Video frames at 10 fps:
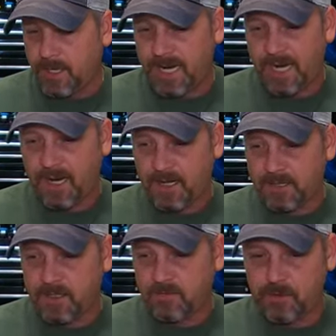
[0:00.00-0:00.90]

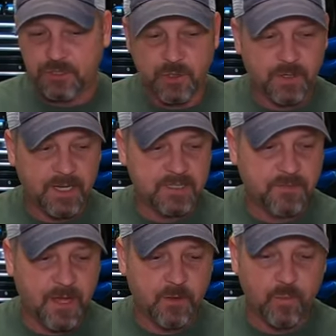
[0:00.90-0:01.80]
and give you a showcase
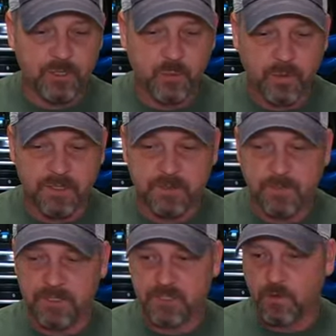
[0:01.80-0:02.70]
of how the winch works.
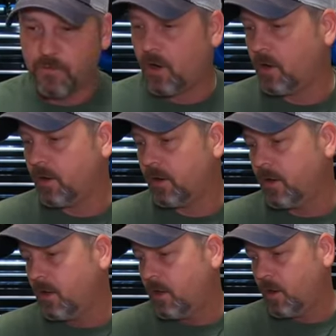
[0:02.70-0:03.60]
But so far,
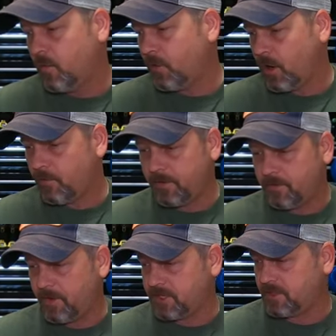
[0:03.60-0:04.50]
overall fit
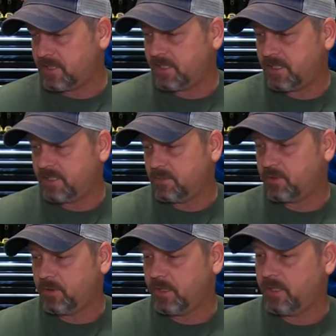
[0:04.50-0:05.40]
and finish of this thing
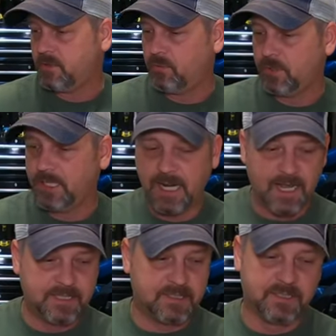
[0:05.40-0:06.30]
seems really, really
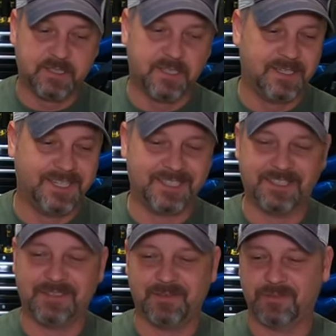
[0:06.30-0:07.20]
nice. It's,
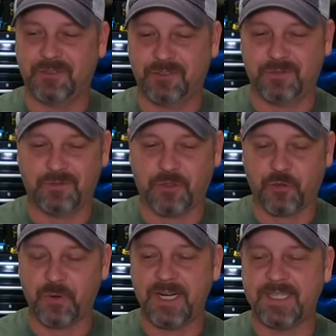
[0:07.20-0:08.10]
it's
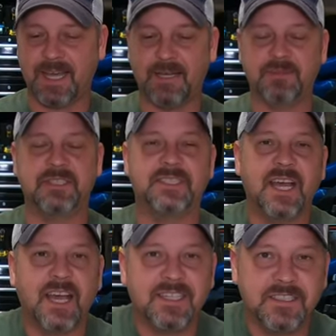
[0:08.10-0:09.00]
three times the
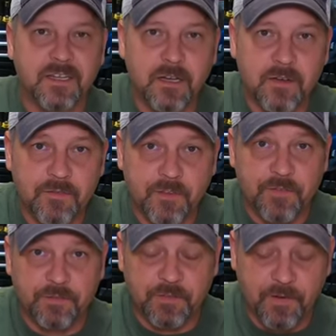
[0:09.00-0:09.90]
size of the
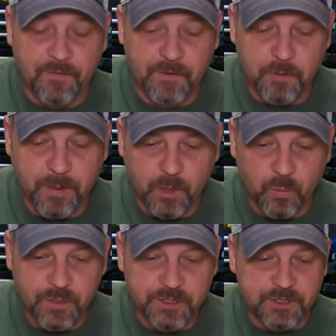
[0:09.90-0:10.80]
5,500
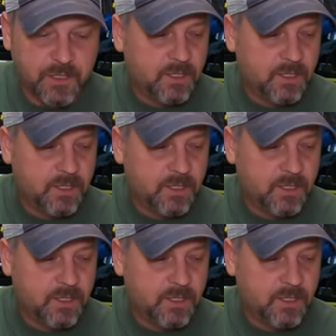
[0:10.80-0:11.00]
pound winch